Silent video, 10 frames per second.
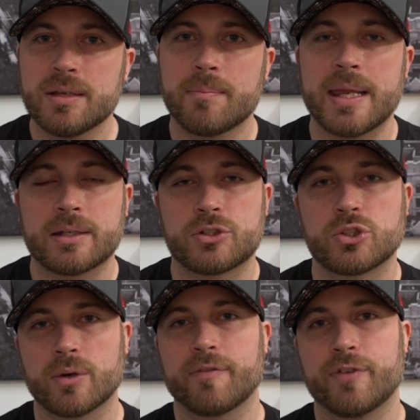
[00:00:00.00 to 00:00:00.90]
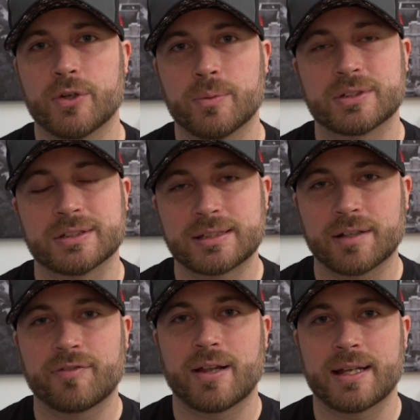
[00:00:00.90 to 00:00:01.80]
making short films and
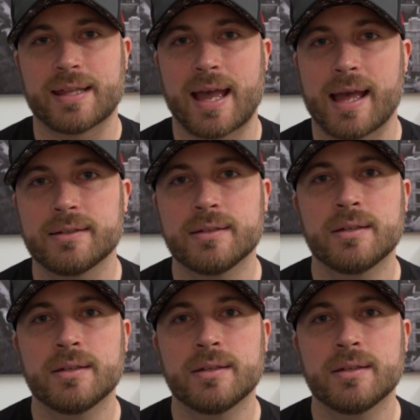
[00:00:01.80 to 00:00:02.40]
stuff like that,